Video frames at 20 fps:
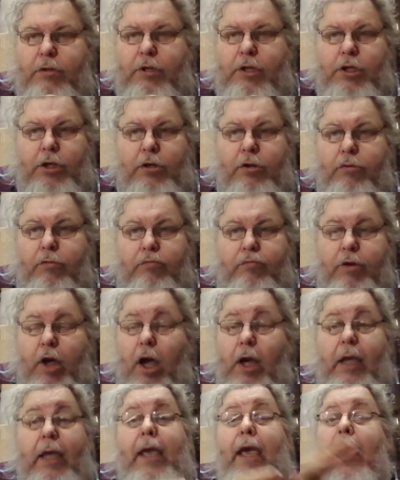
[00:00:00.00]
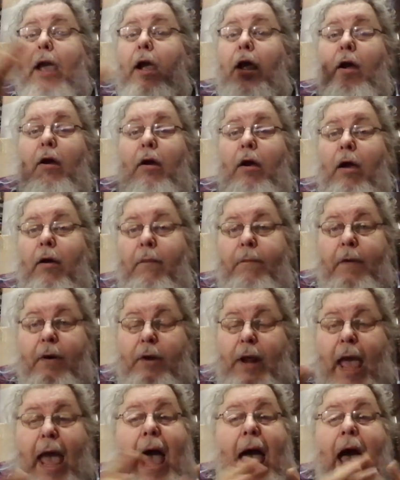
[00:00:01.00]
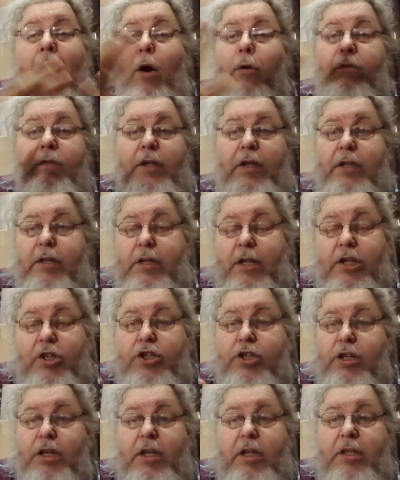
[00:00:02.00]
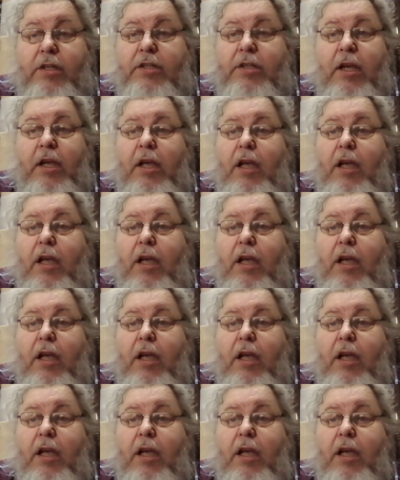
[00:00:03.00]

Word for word: do you not care about how the condition is?